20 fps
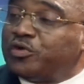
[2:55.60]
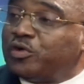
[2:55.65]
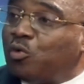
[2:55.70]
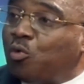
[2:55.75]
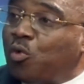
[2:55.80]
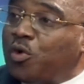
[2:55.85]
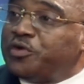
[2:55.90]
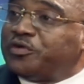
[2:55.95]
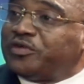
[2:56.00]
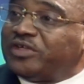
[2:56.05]

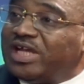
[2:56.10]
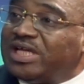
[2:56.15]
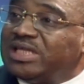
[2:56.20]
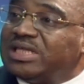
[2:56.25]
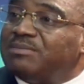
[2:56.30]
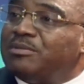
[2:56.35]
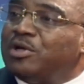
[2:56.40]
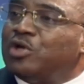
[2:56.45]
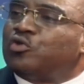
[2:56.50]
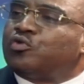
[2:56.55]
When you take
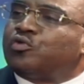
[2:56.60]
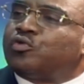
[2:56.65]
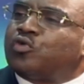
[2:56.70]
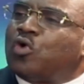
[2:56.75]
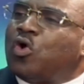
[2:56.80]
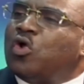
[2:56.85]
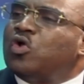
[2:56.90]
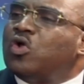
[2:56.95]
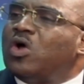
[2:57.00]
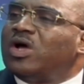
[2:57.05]
them
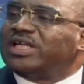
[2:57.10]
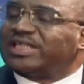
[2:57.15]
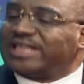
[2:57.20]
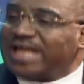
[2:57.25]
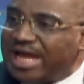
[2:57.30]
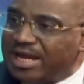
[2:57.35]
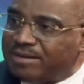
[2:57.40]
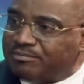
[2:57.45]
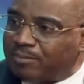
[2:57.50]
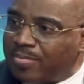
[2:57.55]
for a long
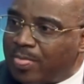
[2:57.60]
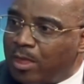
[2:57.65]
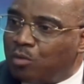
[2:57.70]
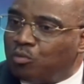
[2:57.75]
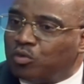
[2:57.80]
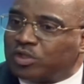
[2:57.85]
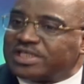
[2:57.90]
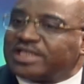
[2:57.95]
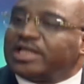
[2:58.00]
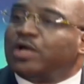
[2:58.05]
time,
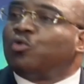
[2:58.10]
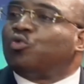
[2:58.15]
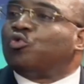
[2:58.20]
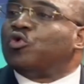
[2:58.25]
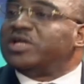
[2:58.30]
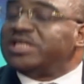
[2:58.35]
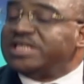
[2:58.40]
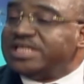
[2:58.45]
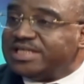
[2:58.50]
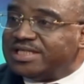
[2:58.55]
with certain
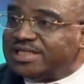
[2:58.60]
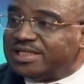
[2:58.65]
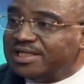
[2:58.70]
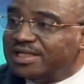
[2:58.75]
quantity,